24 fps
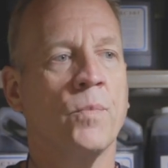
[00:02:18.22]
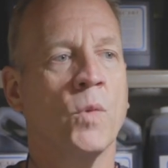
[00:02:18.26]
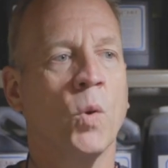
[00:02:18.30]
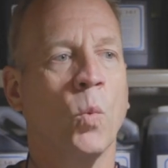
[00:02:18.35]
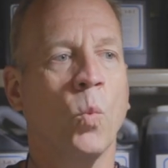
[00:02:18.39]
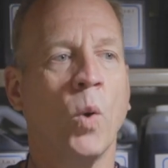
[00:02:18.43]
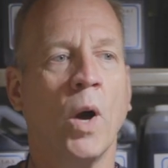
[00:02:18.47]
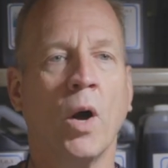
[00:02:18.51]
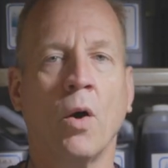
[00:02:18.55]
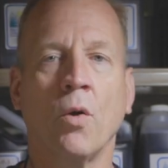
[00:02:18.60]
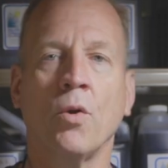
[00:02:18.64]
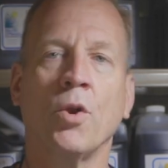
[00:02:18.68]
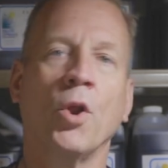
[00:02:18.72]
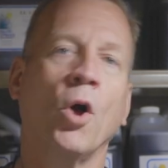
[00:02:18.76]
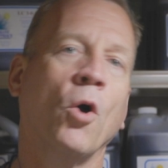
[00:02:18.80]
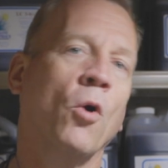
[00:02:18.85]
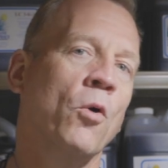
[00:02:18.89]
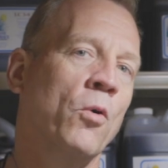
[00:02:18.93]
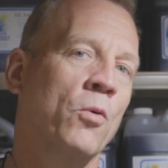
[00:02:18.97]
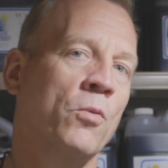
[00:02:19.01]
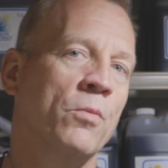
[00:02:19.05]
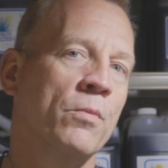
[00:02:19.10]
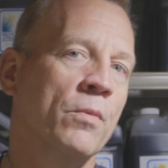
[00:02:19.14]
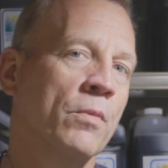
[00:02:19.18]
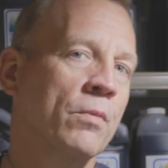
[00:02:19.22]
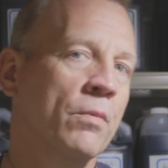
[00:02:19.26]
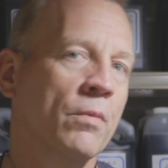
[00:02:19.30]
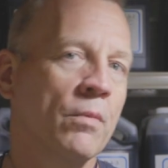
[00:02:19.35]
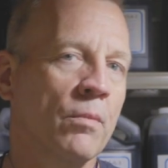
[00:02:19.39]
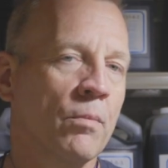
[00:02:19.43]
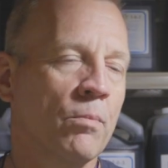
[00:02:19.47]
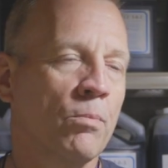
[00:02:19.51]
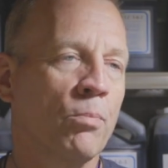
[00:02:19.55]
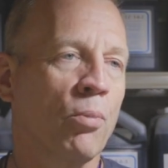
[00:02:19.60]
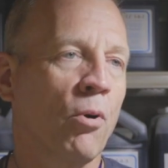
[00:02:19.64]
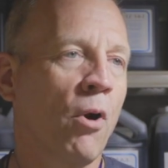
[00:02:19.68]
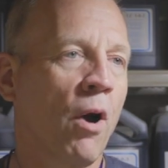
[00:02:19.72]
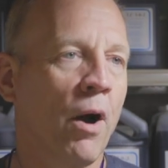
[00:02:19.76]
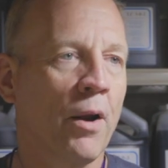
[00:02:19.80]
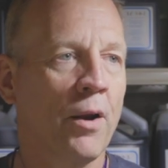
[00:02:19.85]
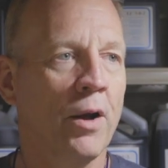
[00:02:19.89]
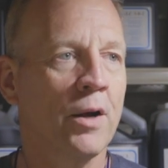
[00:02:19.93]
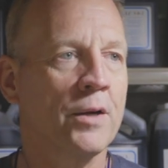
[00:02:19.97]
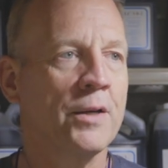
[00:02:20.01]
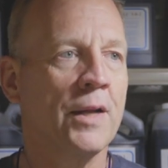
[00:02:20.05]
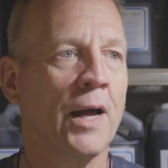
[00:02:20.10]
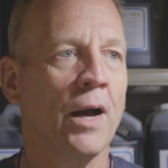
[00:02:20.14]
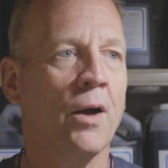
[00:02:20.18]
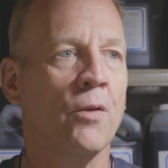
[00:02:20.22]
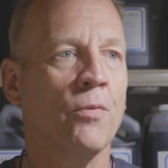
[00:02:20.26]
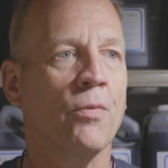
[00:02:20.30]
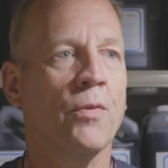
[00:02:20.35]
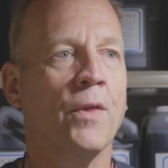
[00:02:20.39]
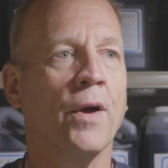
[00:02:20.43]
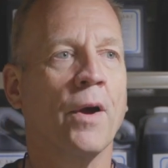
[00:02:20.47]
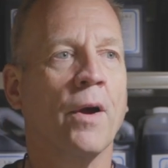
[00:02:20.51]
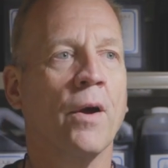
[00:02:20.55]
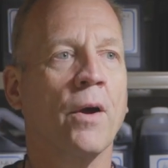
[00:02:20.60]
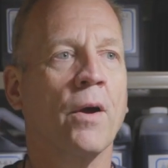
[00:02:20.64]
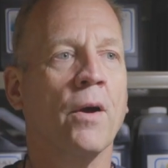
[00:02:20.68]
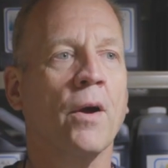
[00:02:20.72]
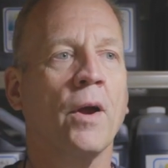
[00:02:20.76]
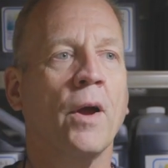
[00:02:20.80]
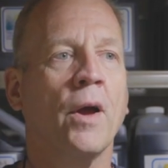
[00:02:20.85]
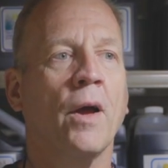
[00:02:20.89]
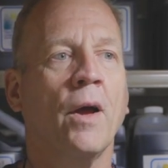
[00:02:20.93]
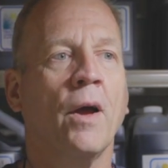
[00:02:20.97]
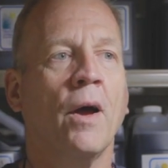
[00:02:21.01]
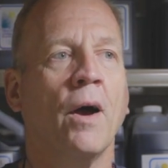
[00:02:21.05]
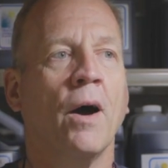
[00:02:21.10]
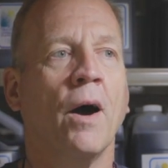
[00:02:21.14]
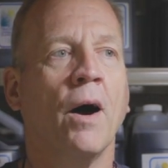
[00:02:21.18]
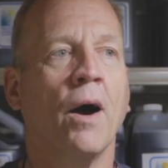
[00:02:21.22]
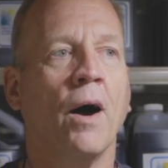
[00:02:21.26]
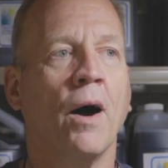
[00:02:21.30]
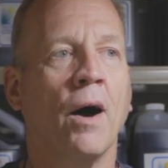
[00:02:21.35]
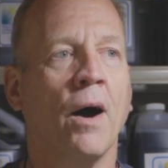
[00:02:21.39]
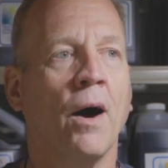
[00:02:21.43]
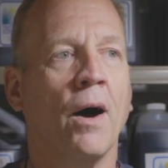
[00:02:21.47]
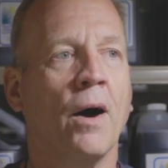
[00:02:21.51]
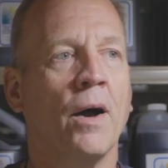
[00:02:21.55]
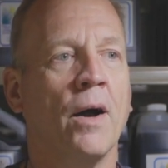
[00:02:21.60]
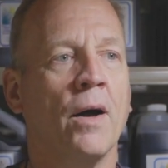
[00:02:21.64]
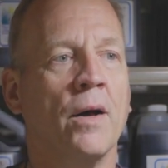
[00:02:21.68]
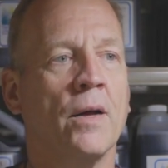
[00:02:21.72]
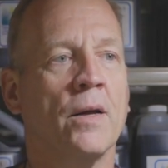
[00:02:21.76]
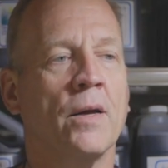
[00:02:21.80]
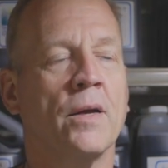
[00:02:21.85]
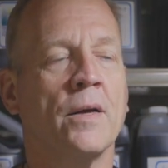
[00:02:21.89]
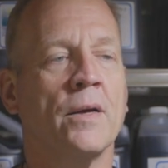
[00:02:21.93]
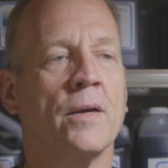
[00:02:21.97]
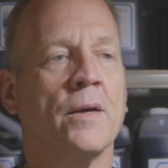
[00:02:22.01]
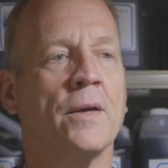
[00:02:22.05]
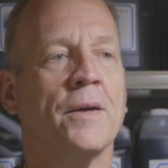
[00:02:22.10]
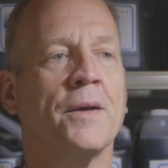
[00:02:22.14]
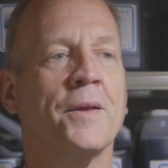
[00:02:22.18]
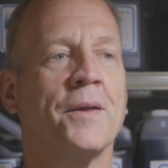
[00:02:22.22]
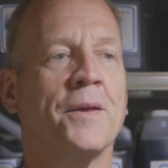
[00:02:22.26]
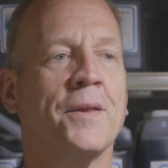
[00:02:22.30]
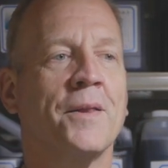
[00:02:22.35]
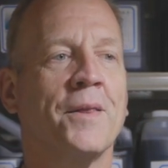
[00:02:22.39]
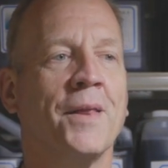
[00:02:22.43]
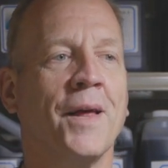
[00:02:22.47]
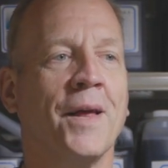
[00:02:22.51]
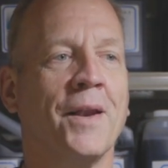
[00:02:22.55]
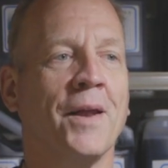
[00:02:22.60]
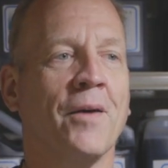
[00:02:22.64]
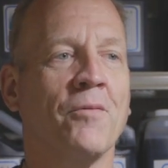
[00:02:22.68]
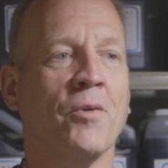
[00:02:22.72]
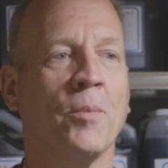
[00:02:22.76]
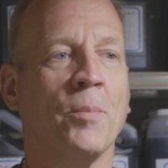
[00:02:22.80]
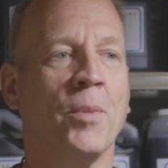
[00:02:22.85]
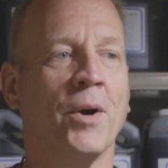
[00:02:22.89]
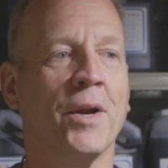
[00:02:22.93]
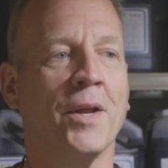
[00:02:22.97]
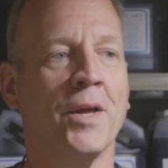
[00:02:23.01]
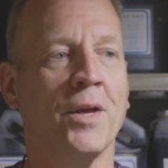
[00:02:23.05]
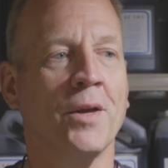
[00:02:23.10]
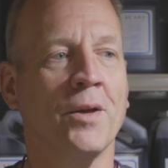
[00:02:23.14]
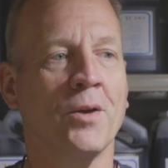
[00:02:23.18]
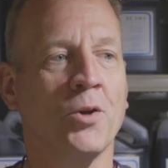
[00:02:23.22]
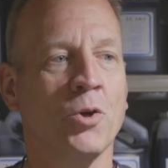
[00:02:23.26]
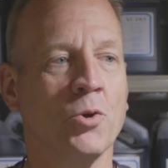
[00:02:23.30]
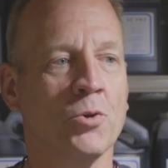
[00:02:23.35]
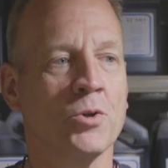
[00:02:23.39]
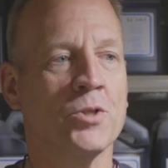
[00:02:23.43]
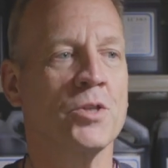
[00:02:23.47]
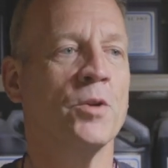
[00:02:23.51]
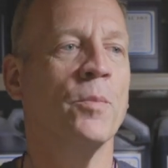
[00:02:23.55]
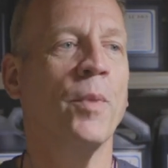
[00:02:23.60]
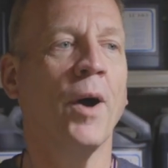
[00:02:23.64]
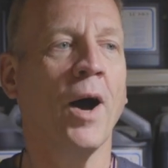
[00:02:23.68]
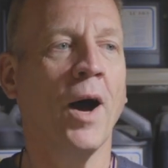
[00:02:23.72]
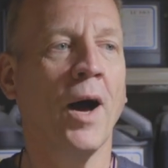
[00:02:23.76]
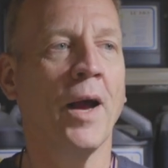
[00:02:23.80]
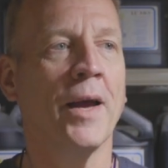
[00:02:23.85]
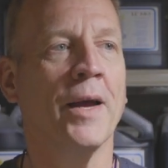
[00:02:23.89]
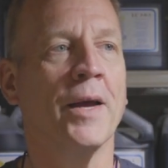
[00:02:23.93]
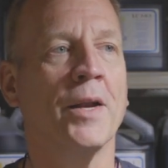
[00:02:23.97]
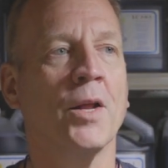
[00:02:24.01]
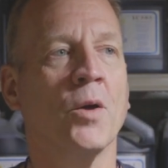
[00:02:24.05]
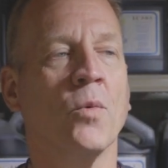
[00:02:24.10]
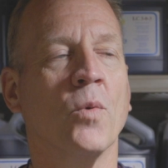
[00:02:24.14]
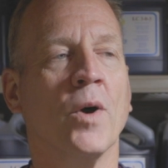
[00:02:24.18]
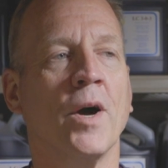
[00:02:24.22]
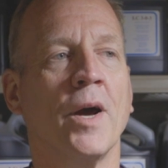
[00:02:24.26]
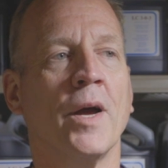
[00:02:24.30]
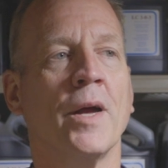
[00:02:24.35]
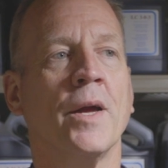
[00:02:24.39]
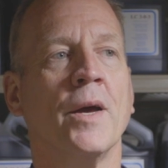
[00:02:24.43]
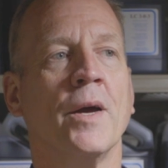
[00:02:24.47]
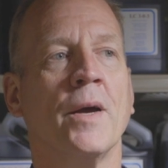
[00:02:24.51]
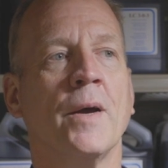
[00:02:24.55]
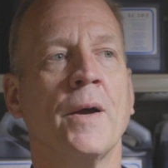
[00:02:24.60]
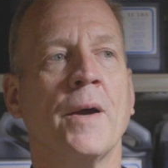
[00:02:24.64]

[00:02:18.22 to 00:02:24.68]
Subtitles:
well-known product out there that everybody used to buy anyway.